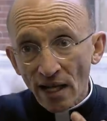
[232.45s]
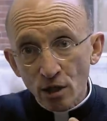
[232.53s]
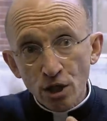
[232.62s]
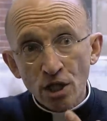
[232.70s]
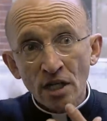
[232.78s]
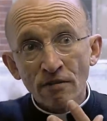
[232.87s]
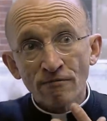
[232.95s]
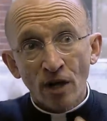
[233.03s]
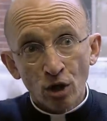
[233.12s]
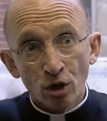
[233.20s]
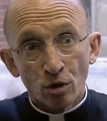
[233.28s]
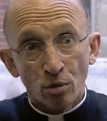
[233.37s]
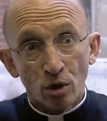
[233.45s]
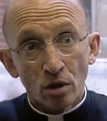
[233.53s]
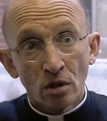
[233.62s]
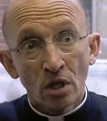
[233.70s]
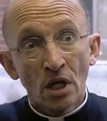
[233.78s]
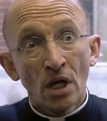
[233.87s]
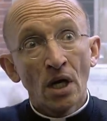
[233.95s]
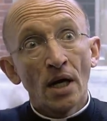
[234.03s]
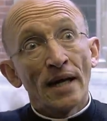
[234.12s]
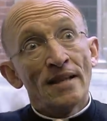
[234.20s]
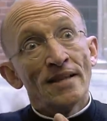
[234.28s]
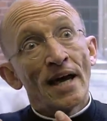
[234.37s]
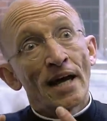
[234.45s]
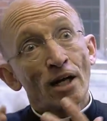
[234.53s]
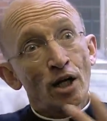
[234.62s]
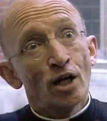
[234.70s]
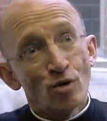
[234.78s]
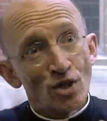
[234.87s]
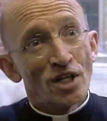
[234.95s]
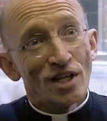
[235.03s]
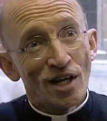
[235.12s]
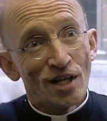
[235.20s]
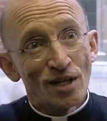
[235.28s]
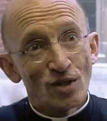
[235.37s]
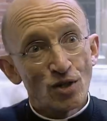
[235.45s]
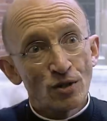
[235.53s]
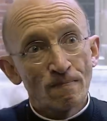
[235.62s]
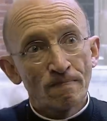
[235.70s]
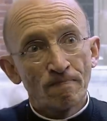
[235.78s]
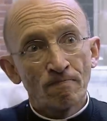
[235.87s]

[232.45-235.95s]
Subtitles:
elderly, vulnerable in their closing years.